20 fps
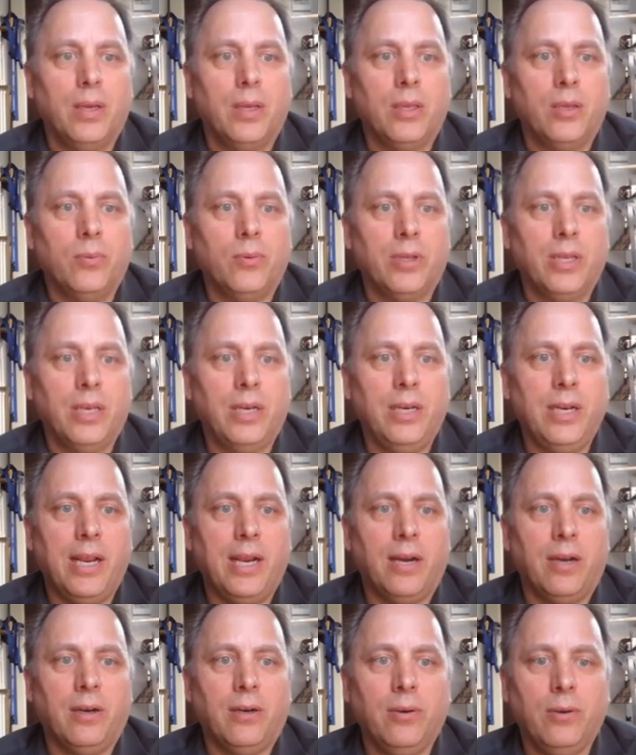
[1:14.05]
You will get an
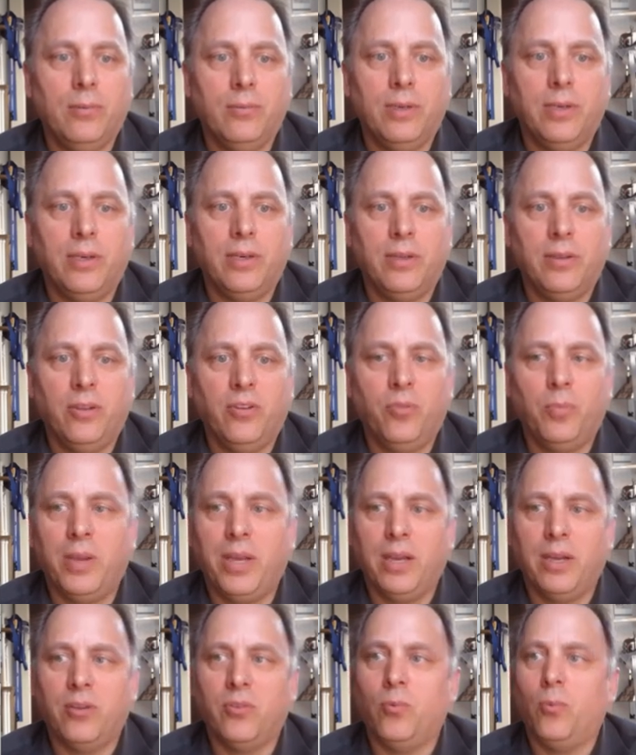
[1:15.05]
error when you do this
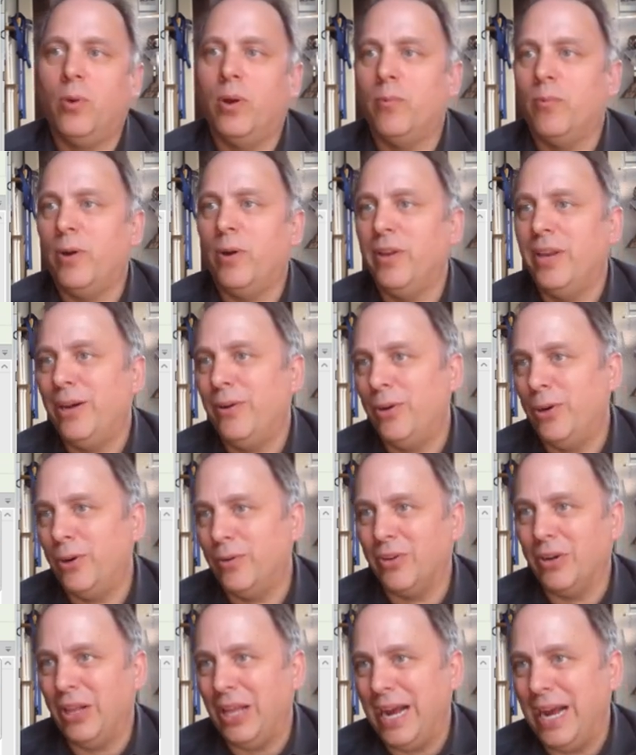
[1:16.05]
because one wall now
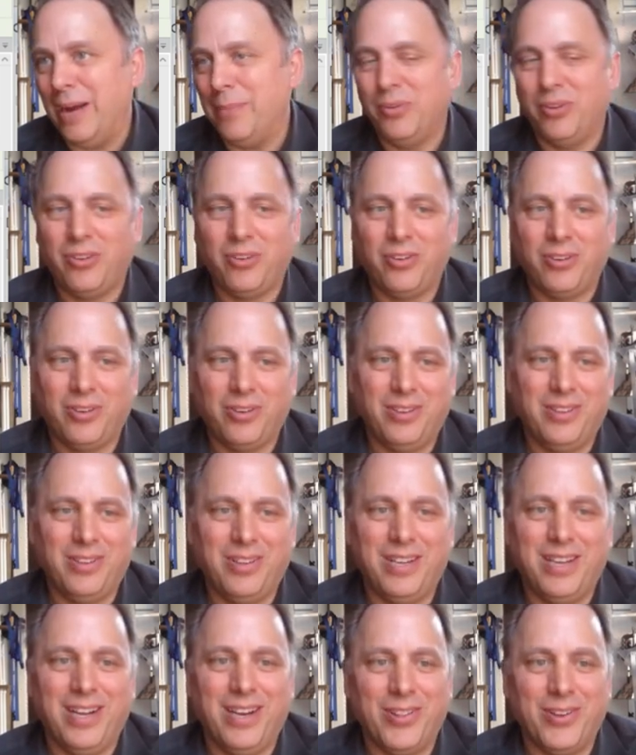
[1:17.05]
overlaps
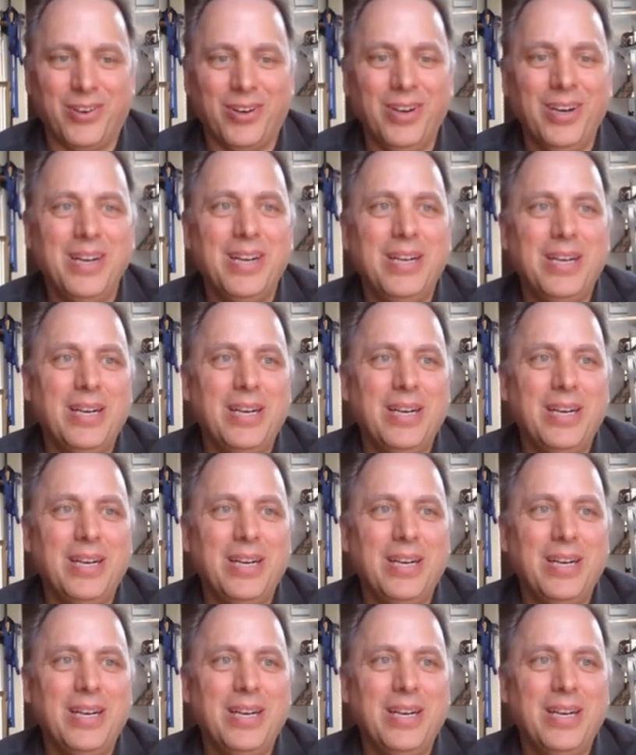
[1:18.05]
the other,